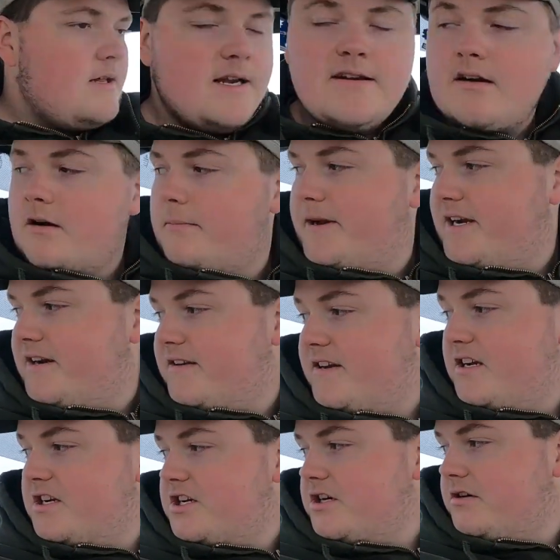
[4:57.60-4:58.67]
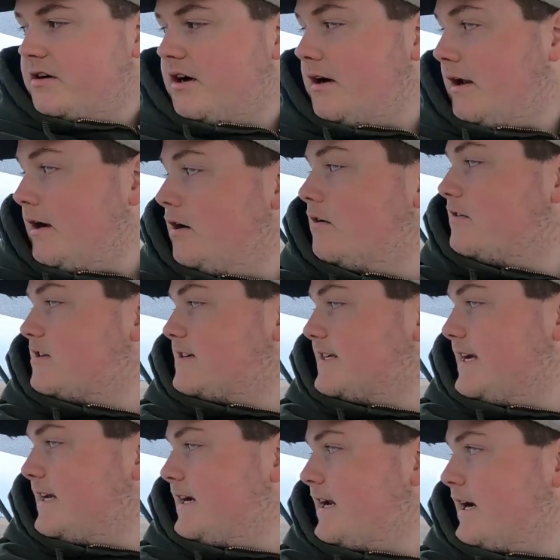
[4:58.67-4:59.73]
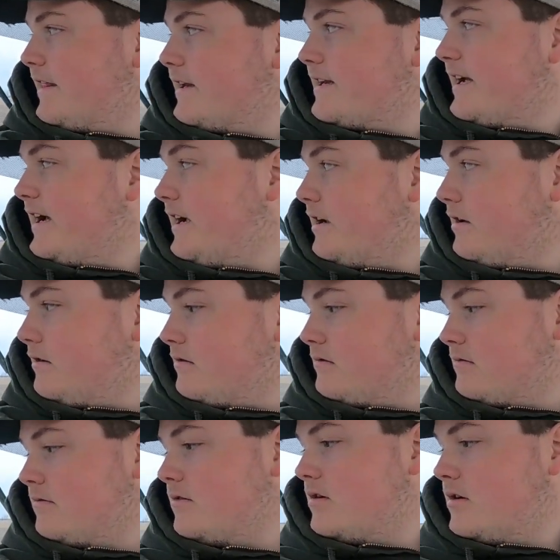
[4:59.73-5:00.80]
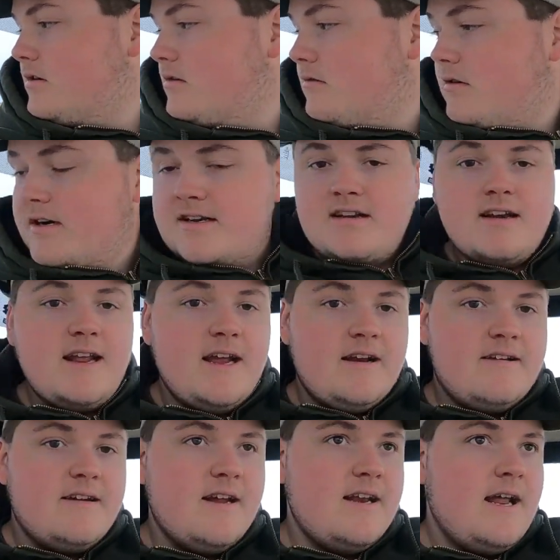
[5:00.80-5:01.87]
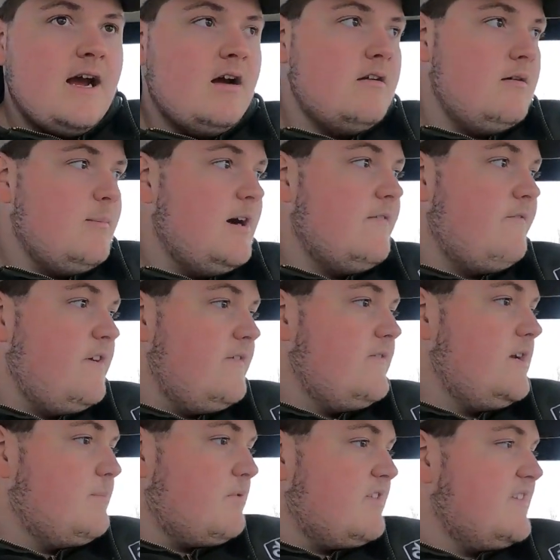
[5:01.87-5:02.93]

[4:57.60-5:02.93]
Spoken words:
That's our biggest issue right now, is just getting it out of the tank. And once the tanks get down to about 50%,